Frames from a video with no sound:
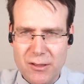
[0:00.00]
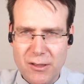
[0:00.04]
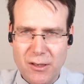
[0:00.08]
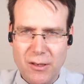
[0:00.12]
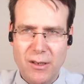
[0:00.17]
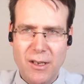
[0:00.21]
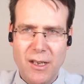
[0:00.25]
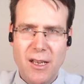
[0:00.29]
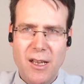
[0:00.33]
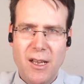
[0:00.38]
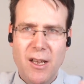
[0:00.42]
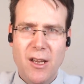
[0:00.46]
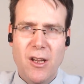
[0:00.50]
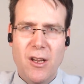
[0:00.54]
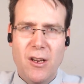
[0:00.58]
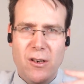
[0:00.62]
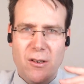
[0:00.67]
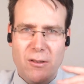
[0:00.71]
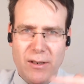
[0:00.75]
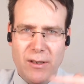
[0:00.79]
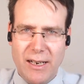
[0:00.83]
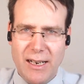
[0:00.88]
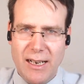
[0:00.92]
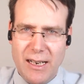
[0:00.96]
So
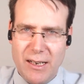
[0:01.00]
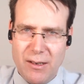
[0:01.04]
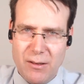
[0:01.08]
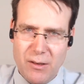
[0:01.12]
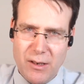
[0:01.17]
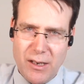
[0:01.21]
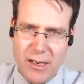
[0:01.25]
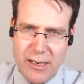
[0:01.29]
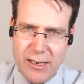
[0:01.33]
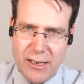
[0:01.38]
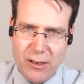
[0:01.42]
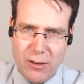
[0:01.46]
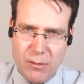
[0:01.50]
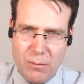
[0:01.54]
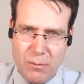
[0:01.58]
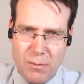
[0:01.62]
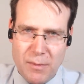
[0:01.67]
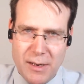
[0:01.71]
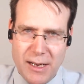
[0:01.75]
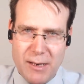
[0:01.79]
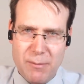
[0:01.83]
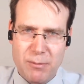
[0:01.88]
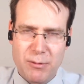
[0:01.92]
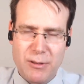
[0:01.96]
really,
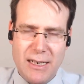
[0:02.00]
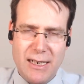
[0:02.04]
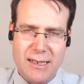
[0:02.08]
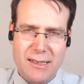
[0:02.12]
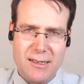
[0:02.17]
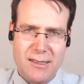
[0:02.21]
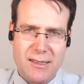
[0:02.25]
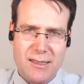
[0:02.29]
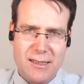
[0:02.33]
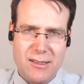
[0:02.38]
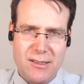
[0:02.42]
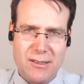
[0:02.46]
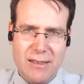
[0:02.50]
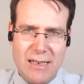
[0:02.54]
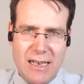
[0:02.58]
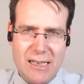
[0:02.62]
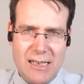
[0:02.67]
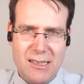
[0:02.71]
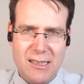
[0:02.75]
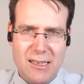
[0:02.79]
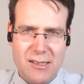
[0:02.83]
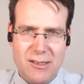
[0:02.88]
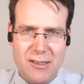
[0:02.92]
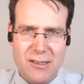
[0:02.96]
my practice is to
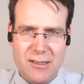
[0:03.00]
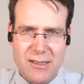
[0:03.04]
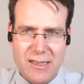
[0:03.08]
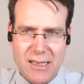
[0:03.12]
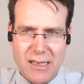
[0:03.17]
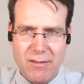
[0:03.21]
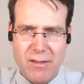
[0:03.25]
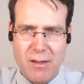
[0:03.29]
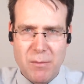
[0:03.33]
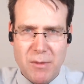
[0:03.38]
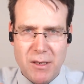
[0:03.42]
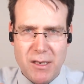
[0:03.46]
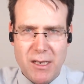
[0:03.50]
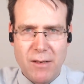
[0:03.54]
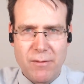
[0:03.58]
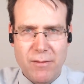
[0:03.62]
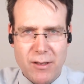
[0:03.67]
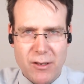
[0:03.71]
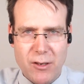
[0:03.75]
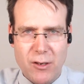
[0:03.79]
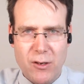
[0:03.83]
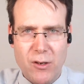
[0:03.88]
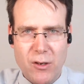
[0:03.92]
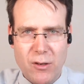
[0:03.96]
actually just give them
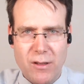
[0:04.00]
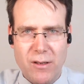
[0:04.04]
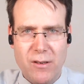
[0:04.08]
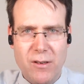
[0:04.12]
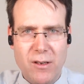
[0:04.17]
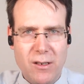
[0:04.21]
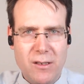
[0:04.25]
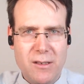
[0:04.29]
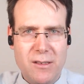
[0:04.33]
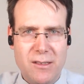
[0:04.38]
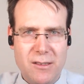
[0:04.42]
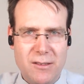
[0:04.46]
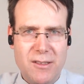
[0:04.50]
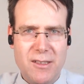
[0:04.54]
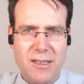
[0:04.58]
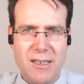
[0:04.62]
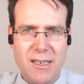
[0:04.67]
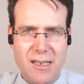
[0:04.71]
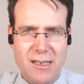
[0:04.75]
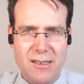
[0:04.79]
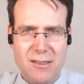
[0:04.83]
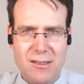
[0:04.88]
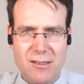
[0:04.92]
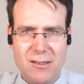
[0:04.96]
enough that they're not going to
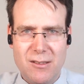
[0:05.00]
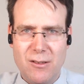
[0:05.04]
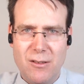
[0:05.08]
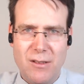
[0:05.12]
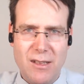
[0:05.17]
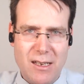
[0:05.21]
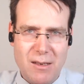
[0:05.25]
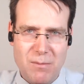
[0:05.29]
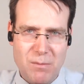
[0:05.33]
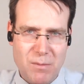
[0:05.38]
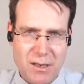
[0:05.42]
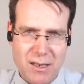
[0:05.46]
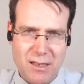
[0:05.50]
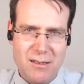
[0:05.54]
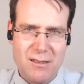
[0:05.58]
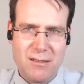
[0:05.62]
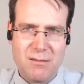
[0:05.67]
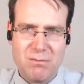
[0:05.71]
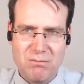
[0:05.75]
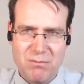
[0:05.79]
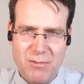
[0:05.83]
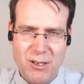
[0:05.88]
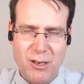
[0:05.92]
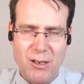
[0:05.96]
seize. So that
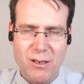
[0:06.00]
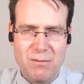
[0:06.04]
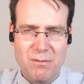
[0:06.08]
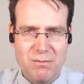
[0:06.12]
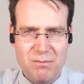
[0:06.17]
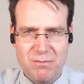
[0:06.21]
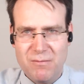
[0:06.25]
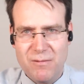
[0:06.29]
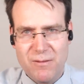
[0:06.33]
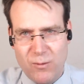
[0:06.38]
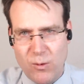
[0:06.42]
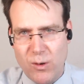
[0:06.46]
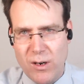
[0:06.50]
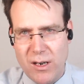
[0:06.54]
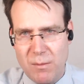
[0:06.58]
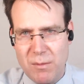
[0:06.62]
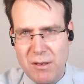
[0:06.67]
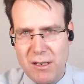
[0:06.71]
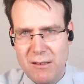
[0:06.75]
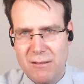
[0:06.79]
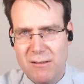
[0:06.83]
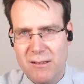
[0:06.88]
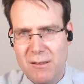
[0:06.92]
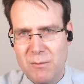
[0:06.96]
means, 40
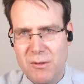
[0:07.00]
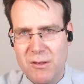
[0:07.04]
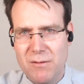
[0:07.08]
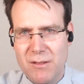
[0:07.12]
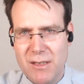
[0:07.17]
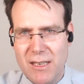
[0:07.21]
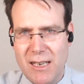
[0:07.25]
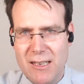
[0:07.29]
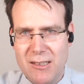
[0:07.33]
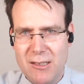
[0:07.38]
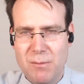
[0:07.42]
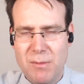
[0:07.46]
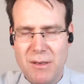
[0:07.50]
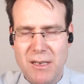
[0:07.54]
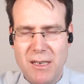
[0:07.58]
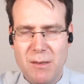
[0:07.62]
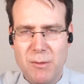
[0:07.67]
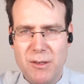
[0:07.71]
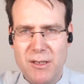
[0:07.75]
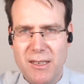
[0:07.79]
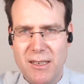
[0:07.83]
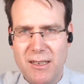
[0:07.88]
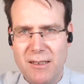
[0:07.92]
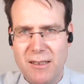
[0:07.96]
milligrams of
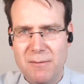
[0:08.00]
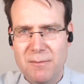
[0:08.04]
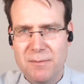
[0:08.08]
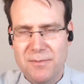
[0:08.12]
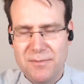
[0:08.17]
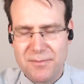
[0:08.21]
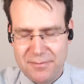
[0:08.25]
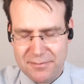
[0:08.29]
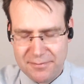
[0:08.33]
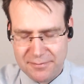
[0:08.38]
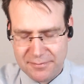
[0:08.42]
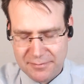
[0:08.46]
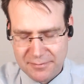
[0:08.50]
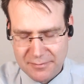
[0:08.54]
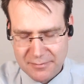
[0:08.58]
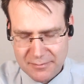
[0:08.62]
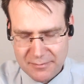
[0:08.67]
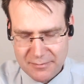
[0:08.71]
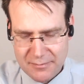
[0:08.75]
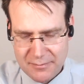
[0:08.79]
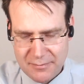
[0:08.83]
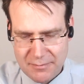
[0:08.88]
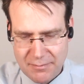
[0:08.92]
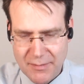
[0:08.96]
diazepam a day.
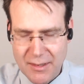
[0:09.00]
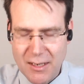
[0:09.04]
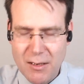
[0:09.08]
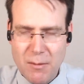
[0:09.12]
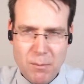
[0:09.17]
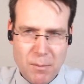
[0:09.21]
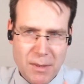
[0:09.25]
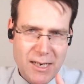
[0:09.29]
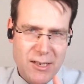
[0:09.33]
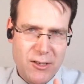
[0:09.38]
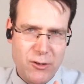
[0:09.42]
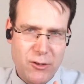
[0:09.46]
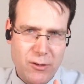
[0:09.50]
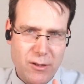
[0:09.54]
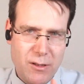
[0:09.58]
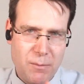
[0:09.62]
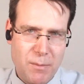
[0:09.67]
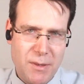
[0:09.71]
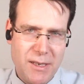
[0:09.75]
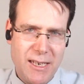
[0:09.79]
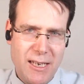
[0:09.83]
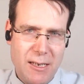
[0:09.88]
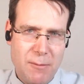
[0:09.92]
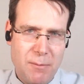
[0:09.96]
Mind you, the
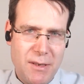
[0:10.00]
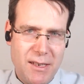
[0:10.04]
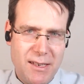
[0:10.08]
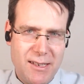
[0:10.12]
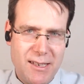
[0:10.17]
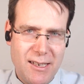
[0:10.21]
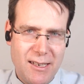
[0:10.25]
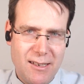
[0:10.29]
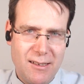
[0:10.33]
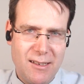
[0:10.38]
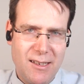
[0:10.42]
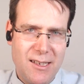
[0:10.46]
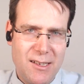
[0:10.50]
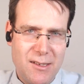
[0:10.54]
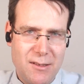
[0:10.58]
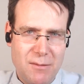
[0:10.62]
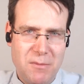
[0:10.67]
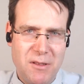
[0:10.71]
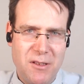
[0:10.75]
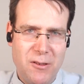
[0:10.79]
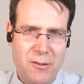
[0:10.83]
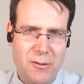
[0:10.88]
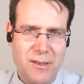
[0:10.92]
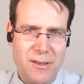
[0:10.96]
BAP guidelines
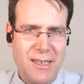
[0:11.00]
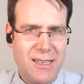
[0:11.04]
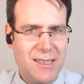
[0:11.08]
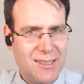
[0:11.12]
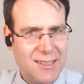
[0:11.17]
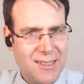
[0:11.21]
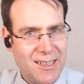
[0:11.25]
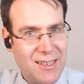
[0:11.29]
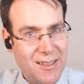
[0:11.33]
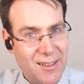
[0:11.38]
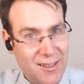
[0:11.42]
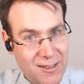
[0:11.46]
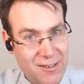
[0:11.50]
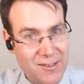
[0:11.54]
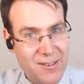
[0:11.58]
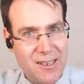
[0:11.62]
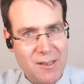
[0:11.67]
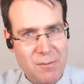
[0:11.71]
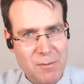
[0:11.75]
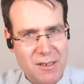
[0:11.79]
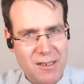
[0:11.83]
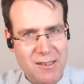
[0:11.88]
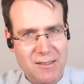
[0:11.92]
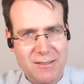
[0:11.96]
from the UK say
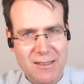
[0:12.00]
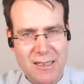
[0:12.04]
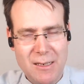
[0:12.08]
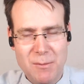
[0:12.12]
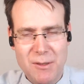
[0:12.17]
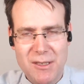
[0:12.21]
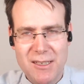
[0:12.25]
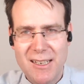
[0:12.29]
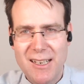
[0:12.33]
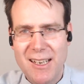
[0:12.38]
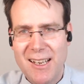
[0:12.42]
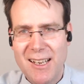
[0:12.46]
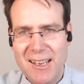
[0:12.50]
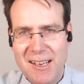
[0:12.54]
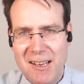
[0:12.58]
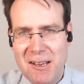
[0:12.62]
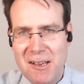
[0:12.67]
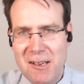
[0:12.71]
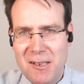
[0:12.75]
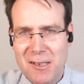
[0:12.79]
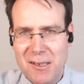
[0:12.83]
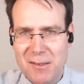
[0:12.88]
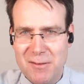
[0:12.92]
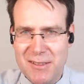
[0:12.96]
30 milligrams
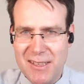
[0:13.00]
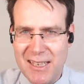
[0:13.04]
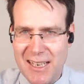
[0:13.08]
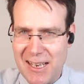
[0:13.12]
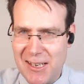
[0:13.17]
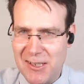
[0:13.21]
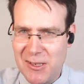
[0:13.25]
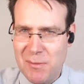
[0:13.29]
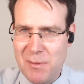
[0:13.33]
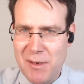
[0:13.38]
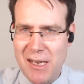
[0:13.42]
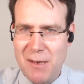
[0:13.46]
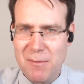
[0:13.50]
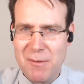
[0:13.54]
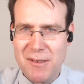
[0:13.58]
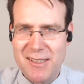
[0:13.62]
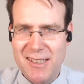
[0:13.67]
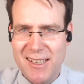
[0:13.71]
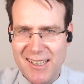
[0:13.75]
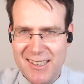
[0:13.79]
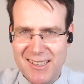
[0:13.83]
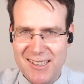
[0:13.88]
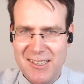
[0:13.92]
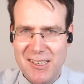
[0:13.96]
of diazepam
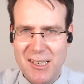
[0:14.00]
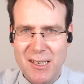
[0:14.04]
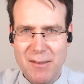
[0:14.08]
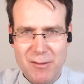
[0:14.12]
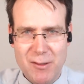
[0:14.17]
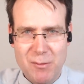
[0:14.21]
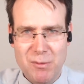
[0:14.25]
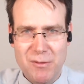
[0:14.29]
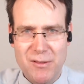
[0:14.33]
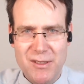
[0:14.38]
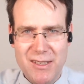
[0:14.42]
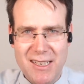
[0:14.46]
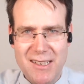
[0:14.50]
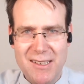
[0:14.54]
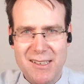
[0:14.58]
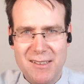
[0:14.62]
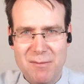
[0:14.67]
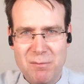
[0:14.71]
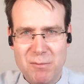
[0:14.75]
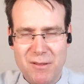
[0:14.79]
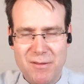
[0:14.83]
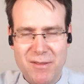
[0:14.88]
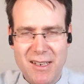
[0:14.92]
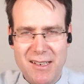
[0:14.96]
a day is enough to
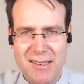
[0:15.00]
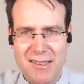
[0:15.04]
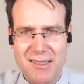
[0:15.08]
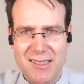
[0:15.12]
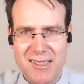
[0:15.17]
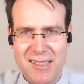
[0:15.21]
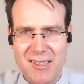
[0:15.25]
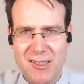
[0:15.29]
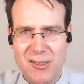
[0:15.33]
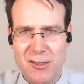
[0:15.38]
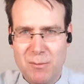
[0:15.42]
prevent a